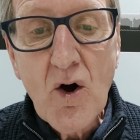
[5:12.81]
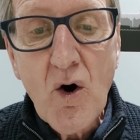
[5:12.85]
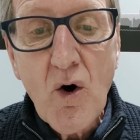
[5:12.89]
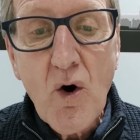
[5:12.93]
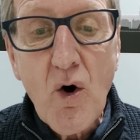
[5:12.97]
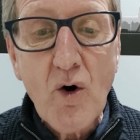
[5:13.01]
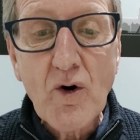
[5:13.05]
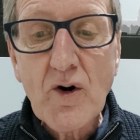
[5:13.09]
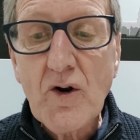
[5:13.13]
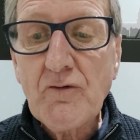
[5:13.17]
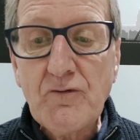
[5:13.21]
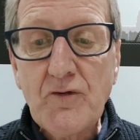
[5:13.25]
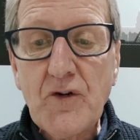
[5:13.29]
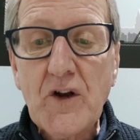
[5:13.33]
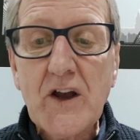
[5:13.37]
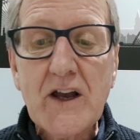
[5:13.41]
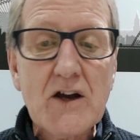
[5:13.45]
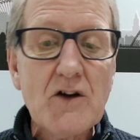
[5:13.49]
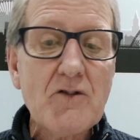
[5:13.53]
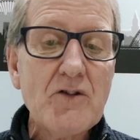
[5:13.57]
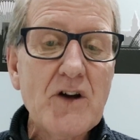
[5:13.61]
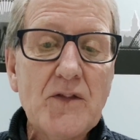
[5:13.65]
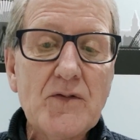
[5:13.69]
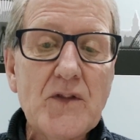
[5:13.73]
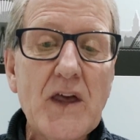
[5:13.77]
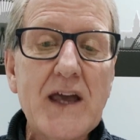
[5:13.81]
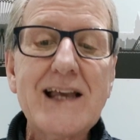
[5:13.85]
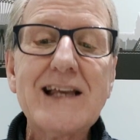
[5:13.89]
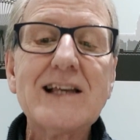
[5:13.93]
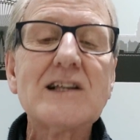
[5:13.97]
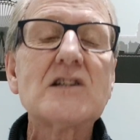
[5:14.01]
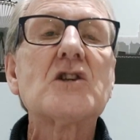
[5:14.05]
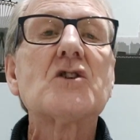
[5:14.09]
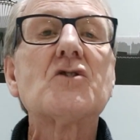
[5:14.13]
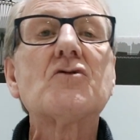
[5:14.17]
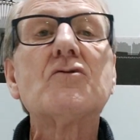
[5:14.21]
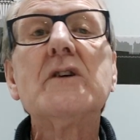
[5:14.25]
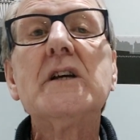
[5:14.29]
or a figure in the
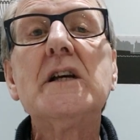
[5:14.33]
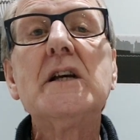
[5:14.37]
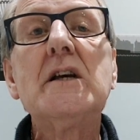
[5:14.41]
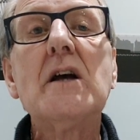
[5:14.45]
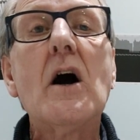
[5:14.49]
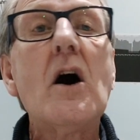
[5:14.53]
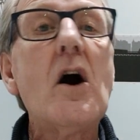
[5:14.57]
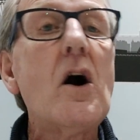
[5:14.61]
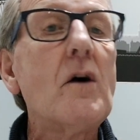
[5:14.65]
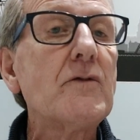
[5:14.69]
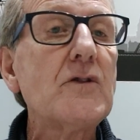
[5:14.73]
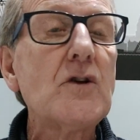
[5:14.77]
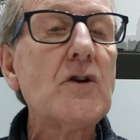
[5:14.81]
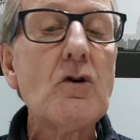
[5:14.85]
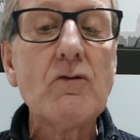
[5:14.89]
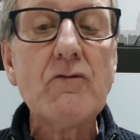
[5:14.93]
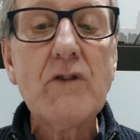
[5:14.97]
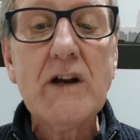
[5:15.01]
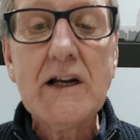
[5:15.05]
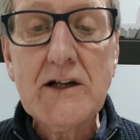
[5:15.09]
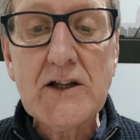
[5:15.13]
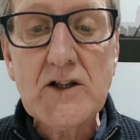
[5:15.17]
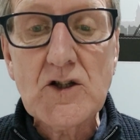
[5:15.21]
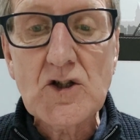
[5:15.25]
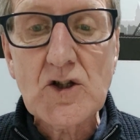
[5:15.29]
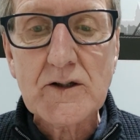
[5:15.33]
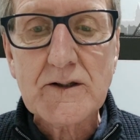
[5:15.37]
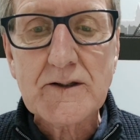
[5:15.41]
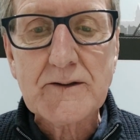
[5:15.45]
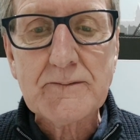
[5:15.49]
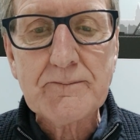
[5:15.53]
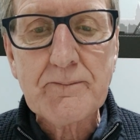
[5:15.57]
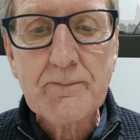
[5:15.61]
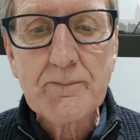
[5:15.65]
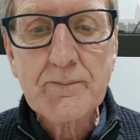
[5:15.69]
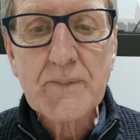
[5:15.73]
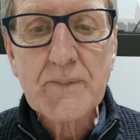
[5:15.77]
history of your religion?